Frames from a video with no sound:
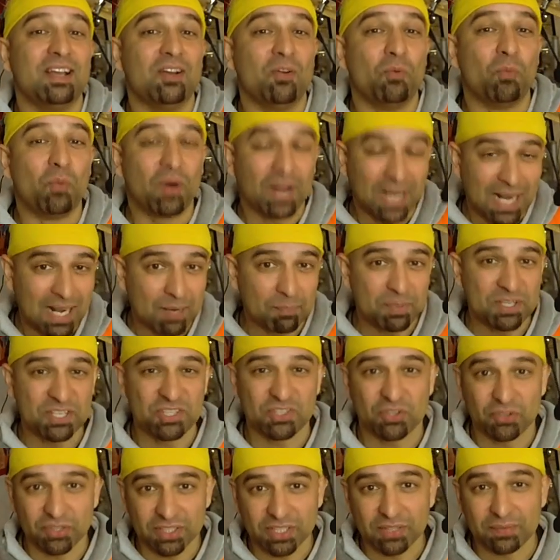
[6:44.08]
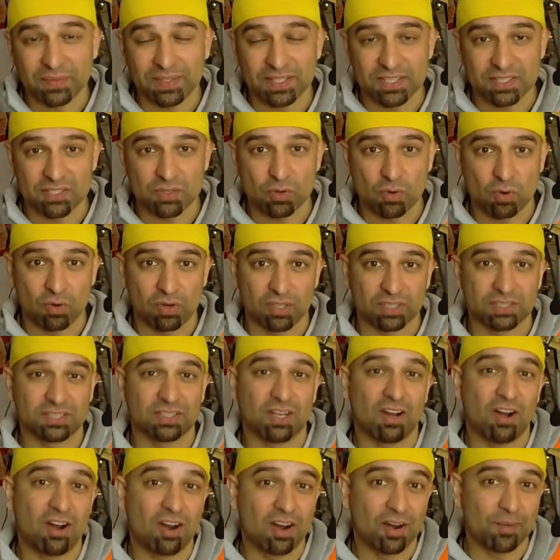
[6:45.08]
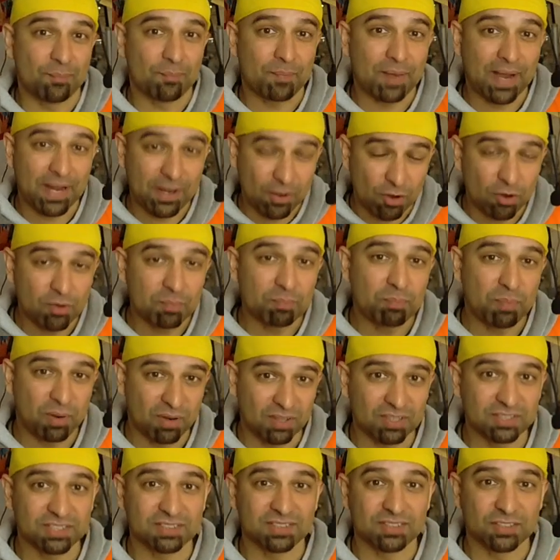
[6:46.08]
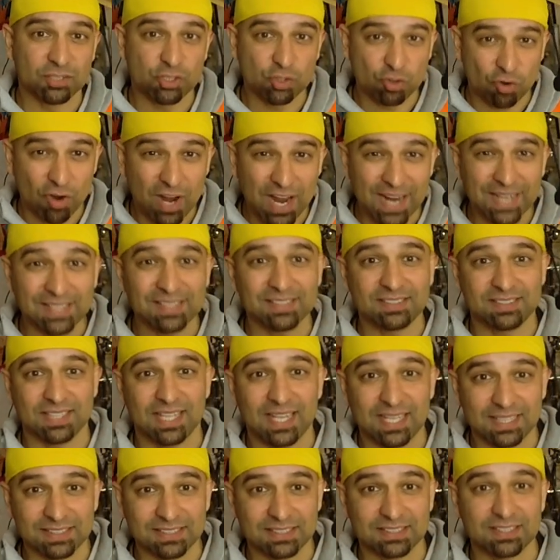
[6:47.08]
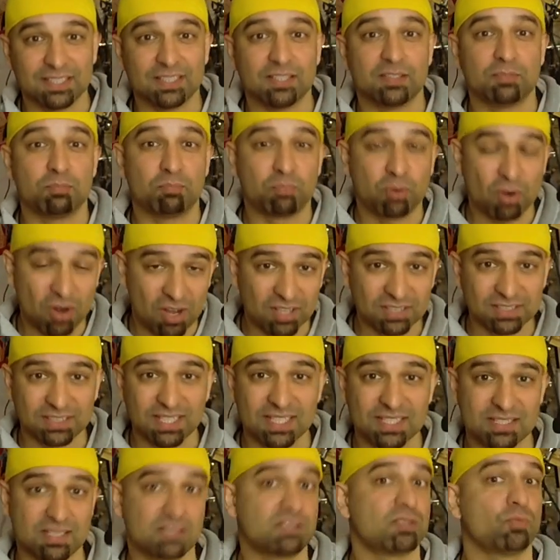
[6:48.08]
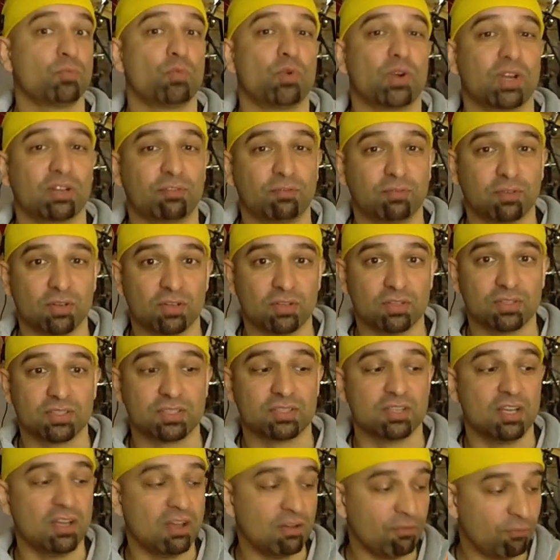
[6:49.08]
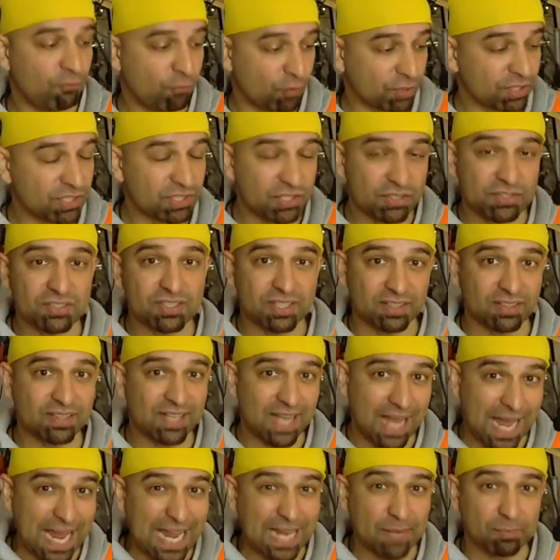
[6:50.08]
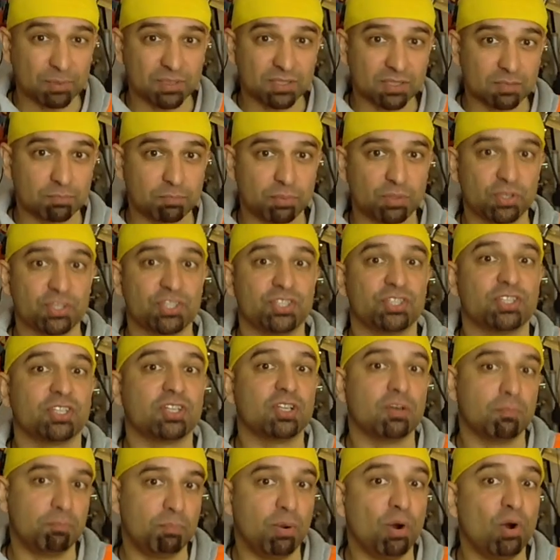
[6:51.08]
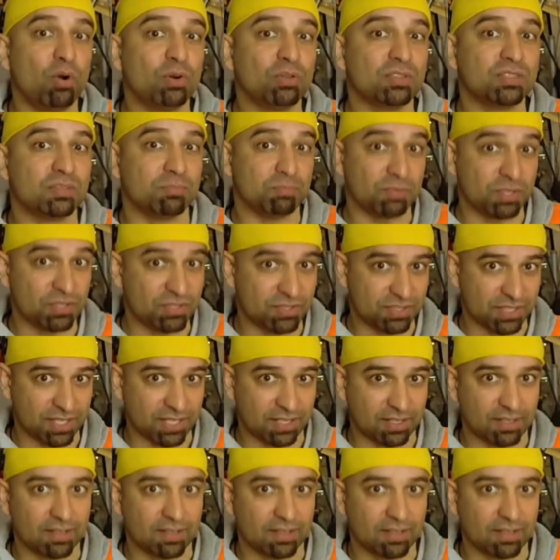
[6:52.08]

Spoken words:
what I'll be showing you in this course are my own personal tried and tested processes and workflows for using the Ableton Push to compose music.